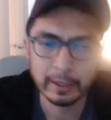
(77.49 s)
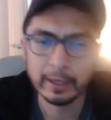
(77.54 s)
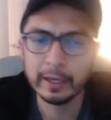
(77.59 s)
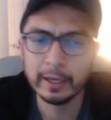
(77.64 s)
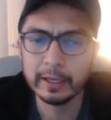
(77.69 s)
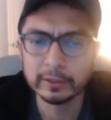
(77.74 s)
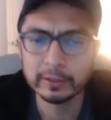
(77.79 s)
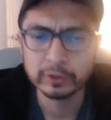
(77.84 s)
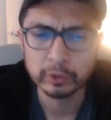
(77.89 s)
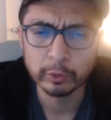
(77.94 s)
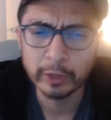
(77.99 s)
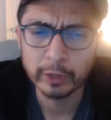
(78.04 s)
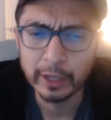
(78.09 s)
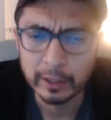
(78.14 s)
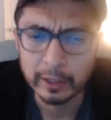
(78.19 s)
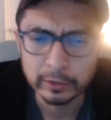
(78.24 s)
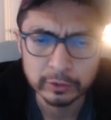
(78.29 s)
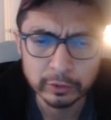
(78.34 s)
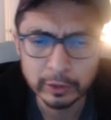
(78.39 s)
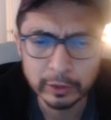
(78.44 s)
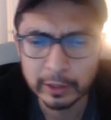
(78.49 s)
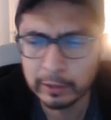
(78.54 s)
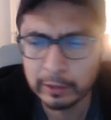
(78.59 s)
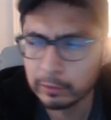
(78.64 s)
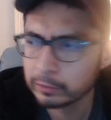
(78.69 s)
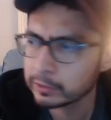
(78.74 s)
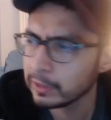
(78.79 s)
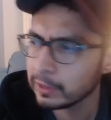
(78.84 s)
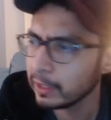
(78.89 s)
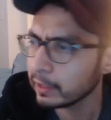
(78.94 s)
And so yeah,
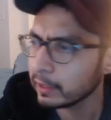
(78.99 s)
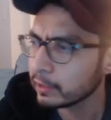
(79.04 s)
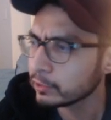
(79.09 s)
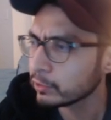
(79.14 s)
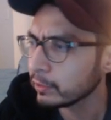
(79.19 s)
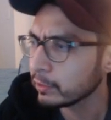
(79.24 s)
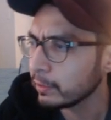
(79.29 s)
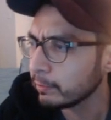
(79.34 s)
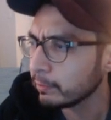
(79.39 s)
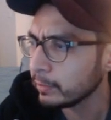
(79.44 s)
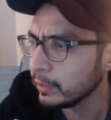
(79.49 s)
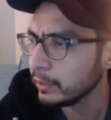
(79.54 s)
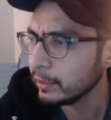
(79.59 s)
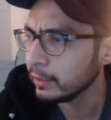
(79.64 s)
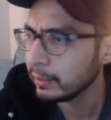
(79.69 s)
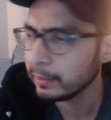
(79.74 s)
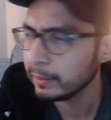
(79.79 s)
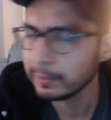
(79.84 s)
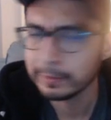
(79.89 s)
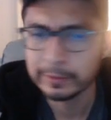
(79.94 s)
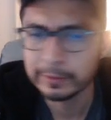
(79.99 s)
it looks like it's gonna be